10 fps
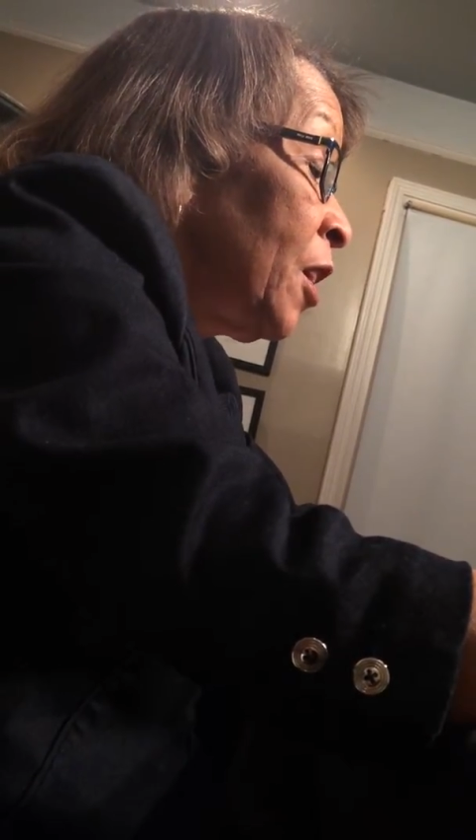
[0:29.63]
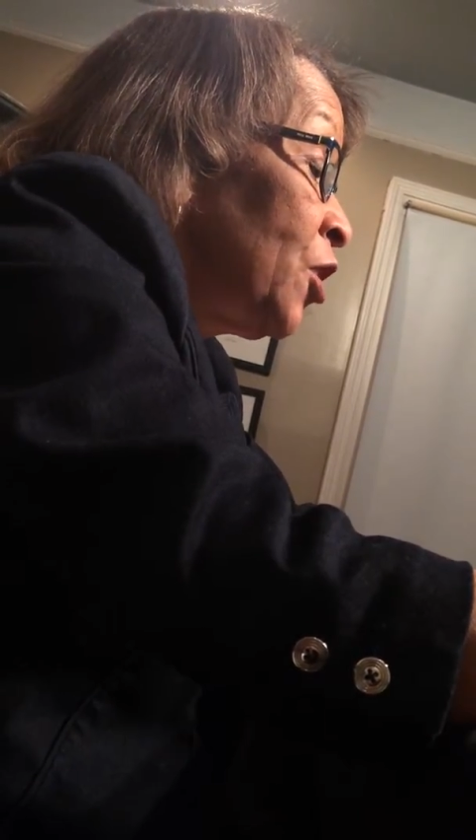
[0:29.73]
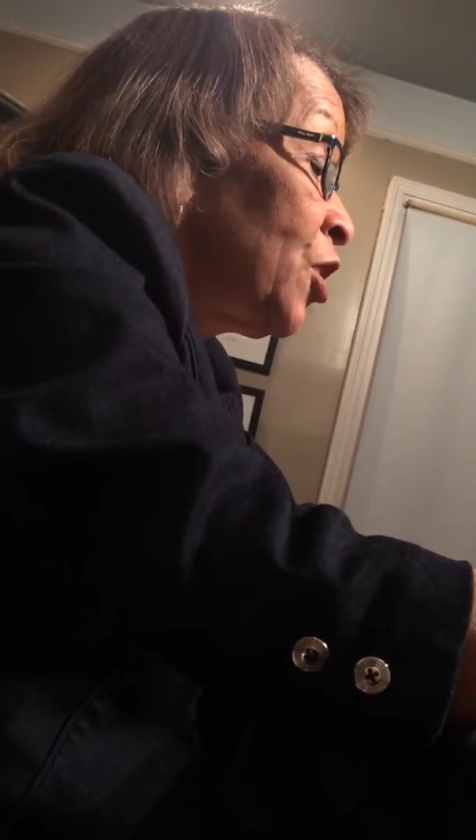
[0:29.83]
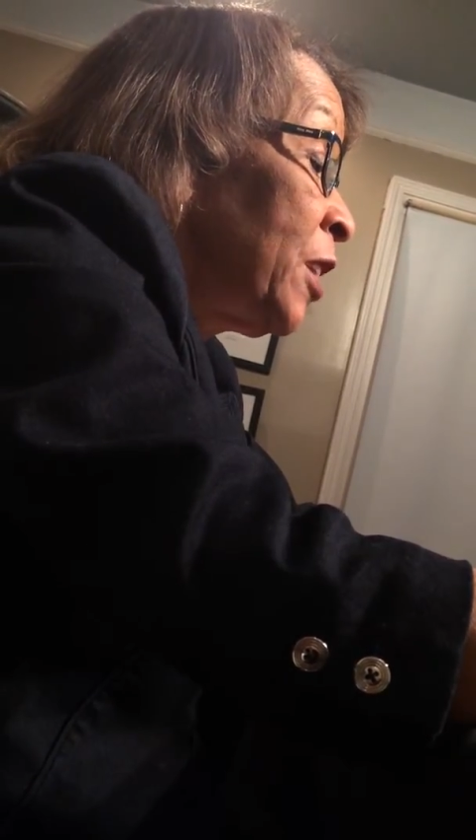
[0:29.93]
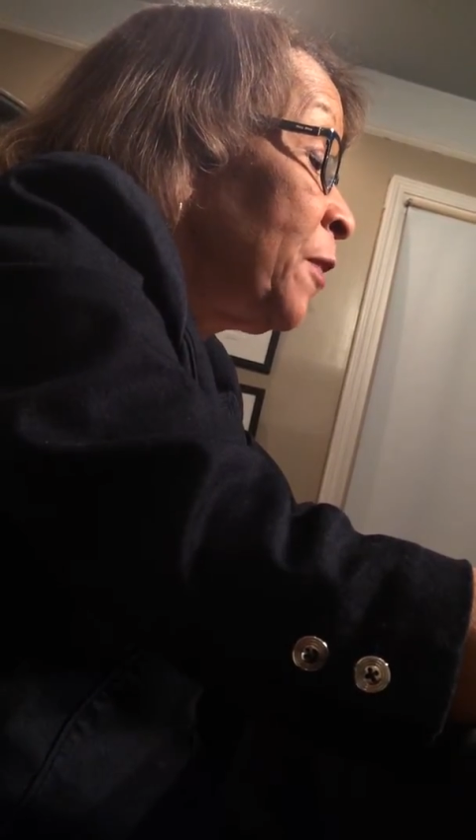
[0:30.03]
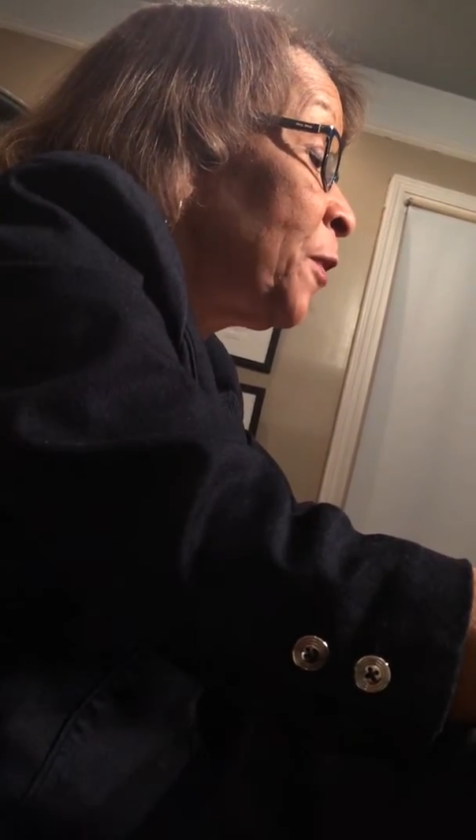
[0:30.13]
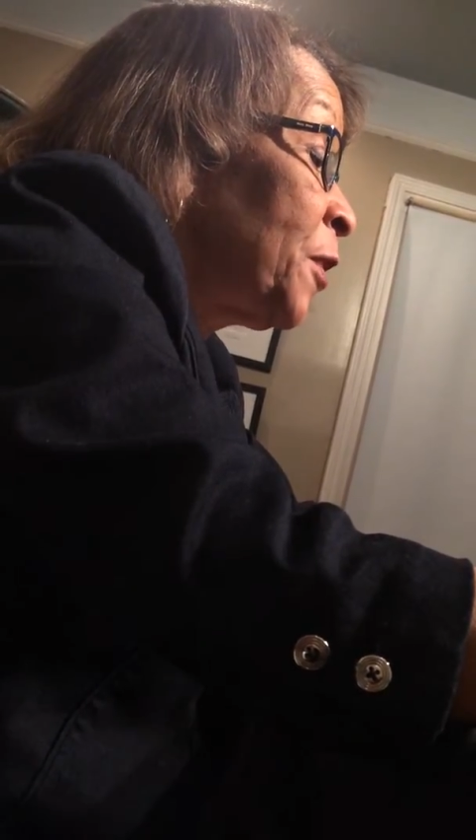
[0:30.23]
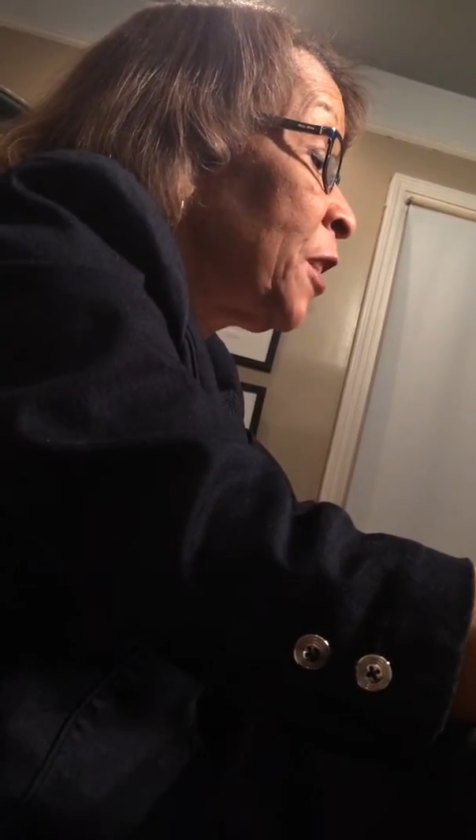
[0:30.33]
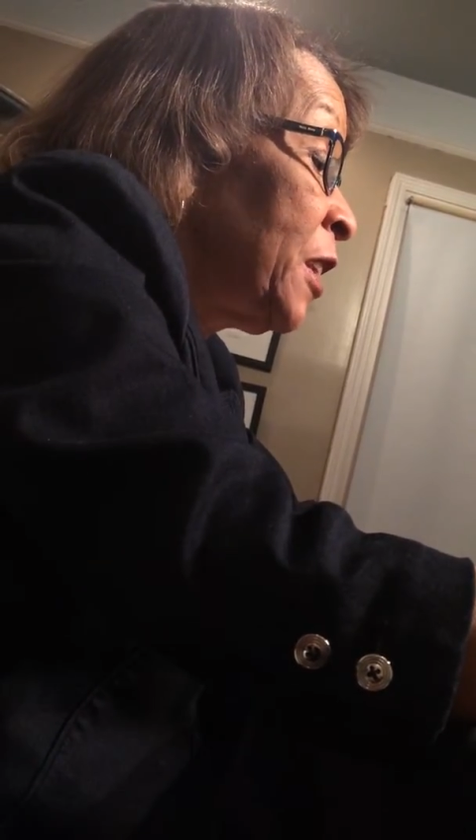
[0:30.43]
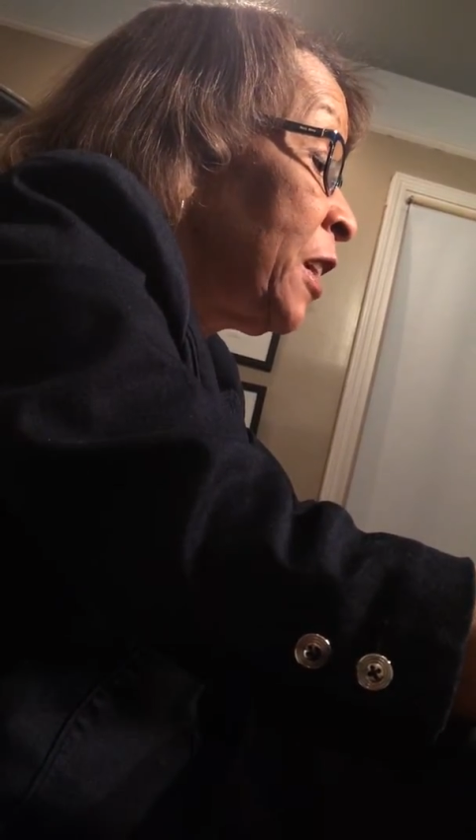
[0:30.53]
She
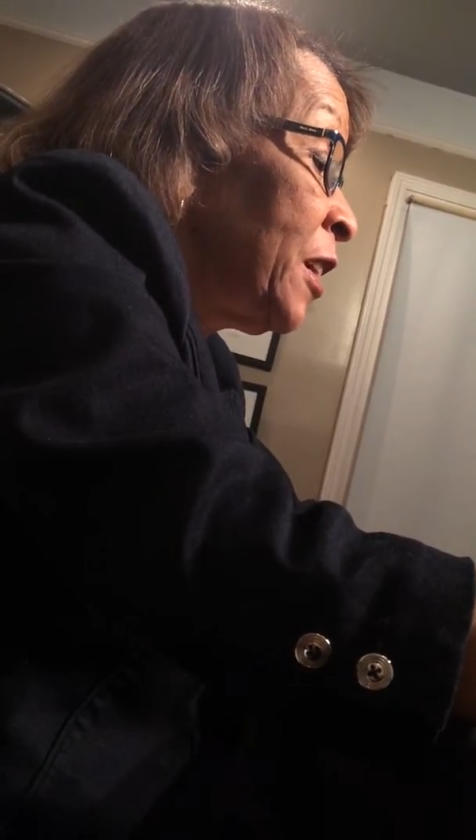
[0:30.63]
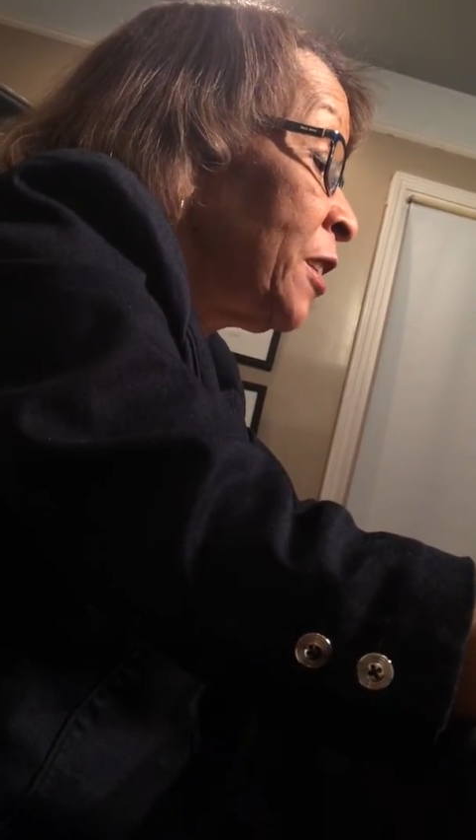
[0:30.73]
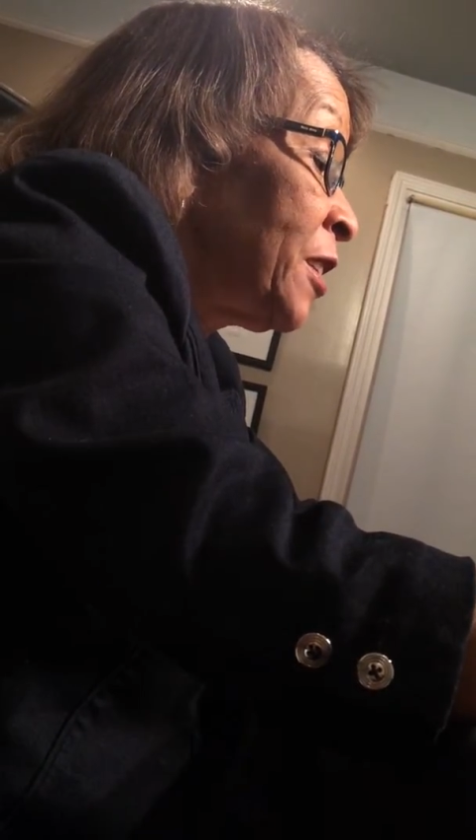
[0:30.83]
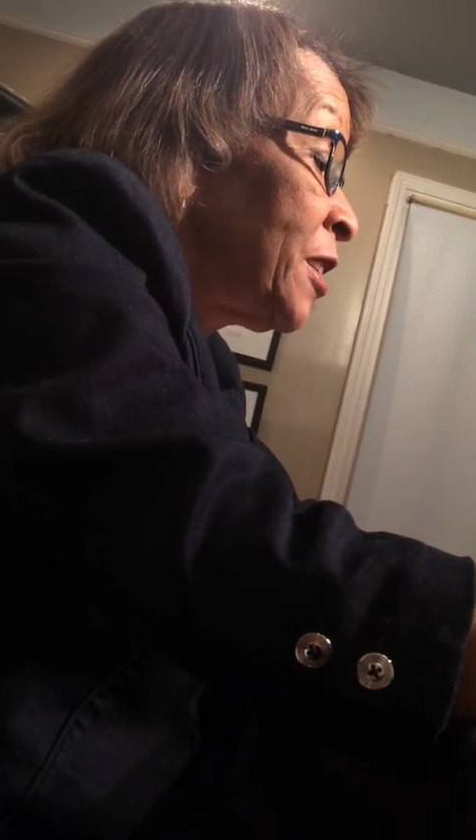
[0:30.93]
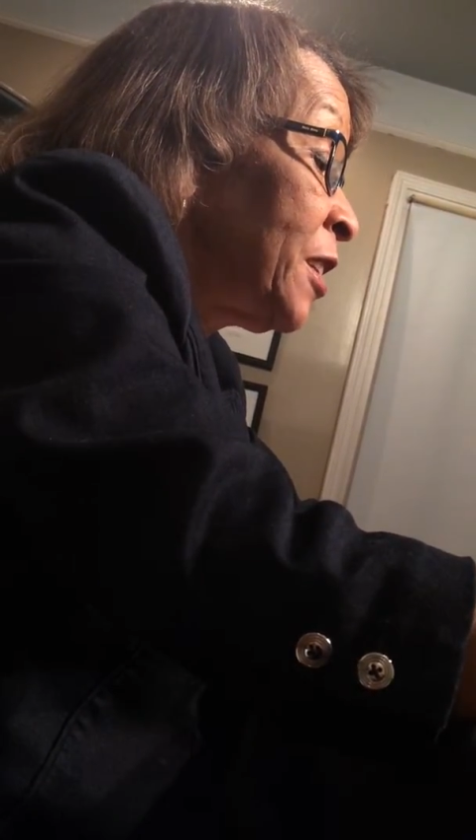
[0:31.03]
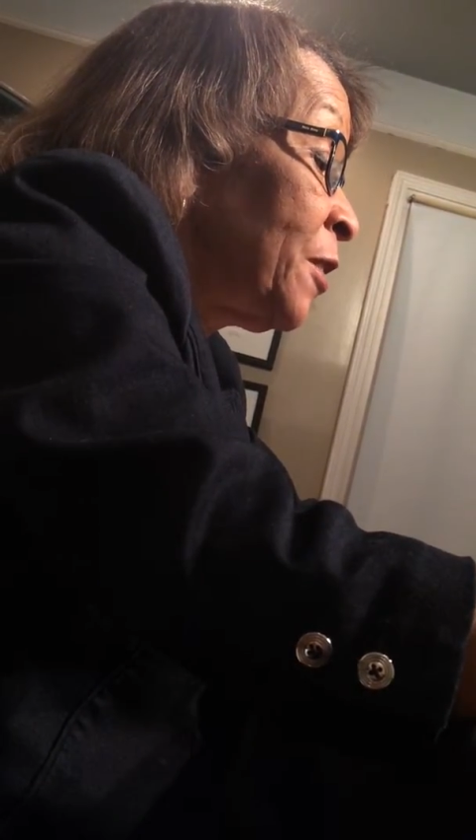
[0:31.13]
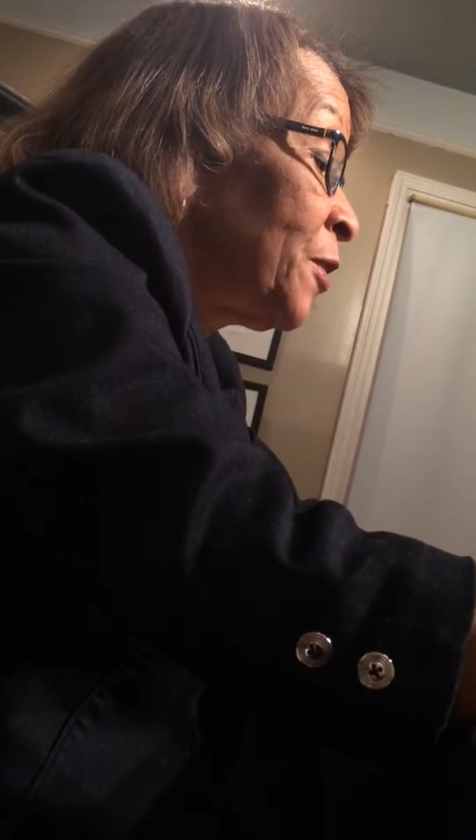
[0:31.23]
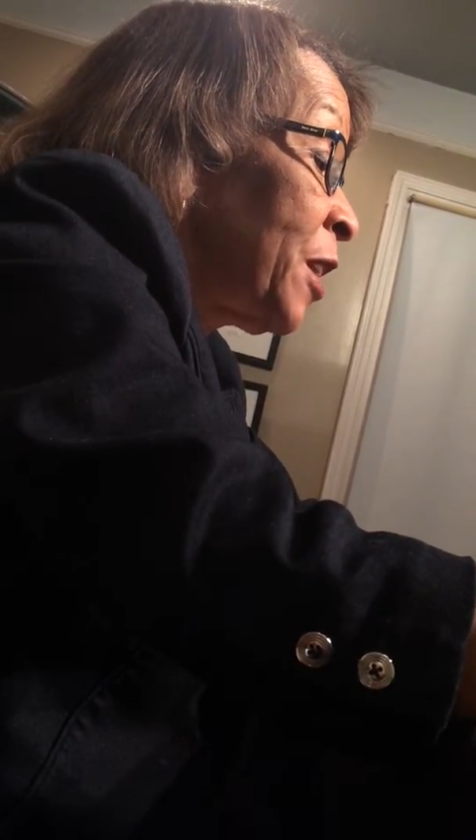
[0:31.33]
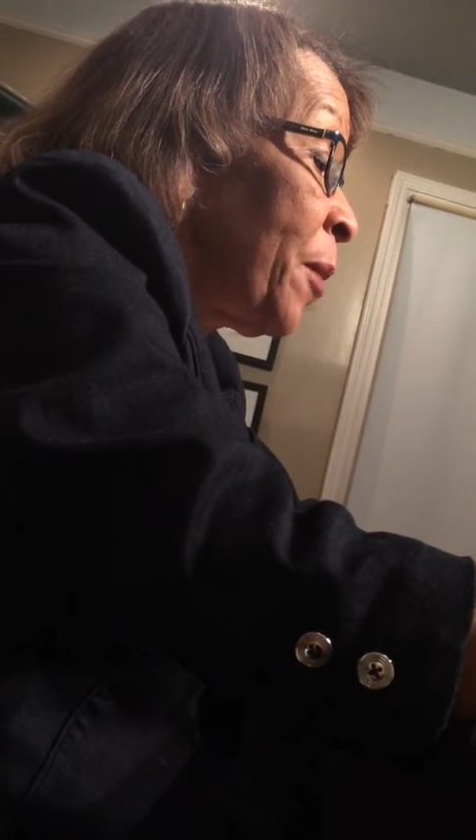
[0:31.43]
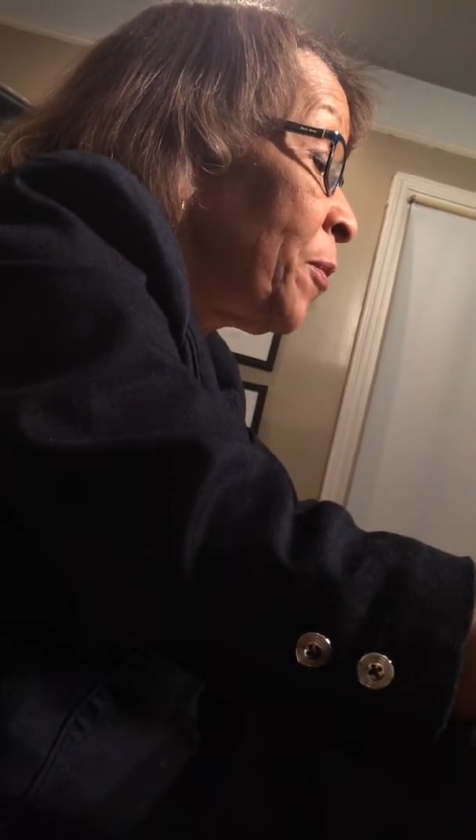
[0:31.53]
lifted the lid, the scent of